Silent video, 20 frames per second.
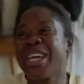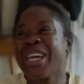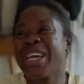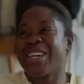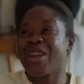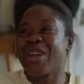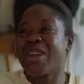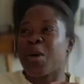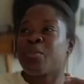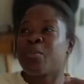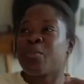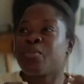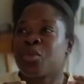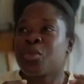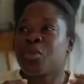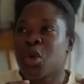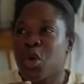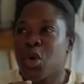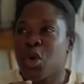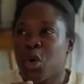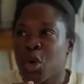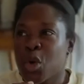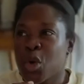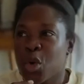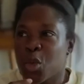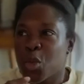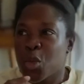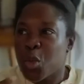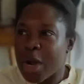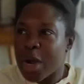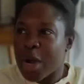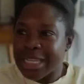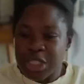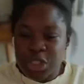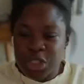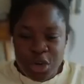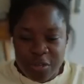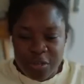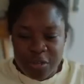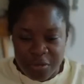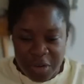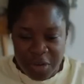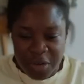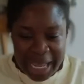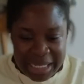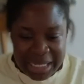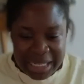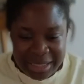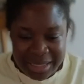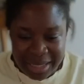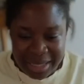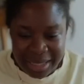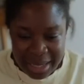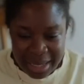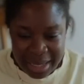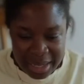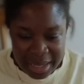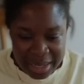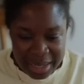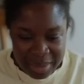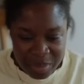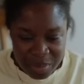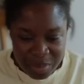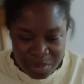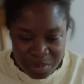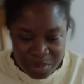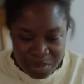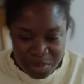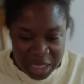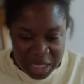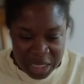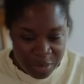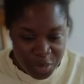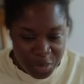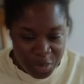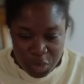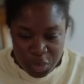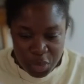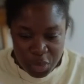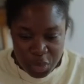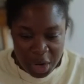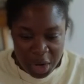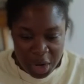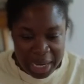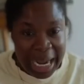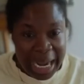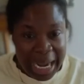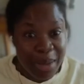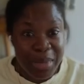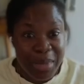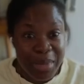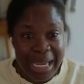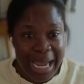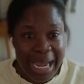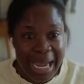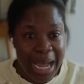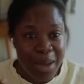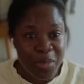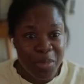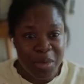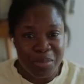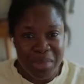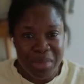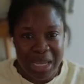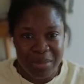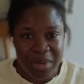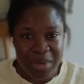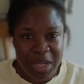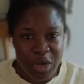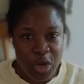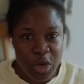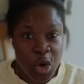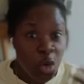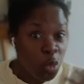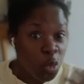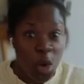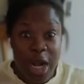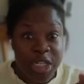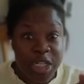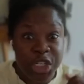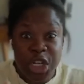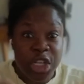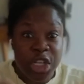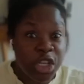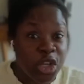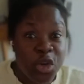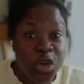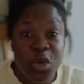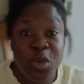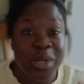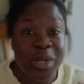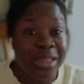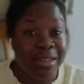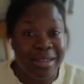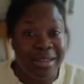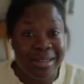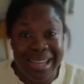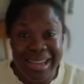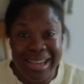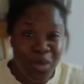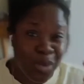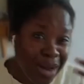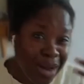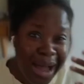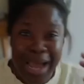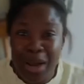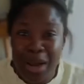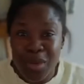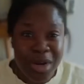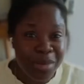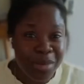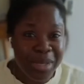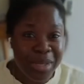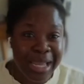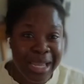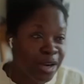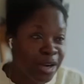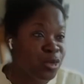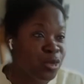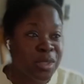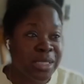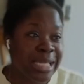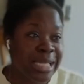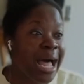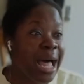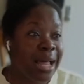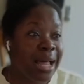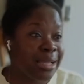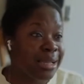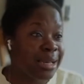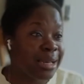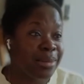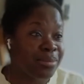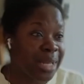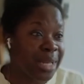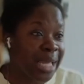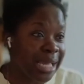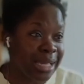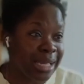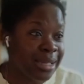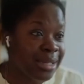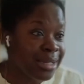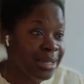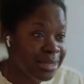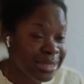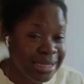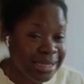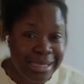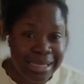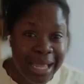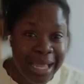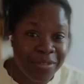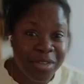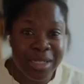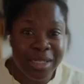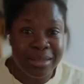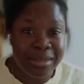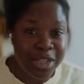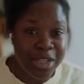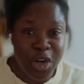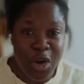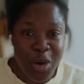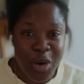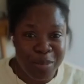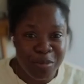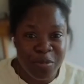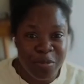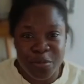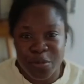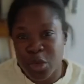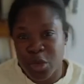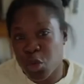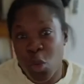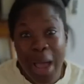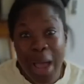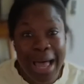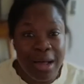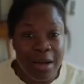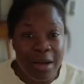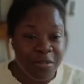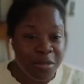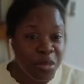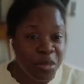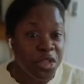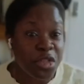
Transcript: you know, what is your advice to people who are coming up and maybe watching you and they're like, well, I want to be Karue Sell and I'm like seven, I'm 12, I'm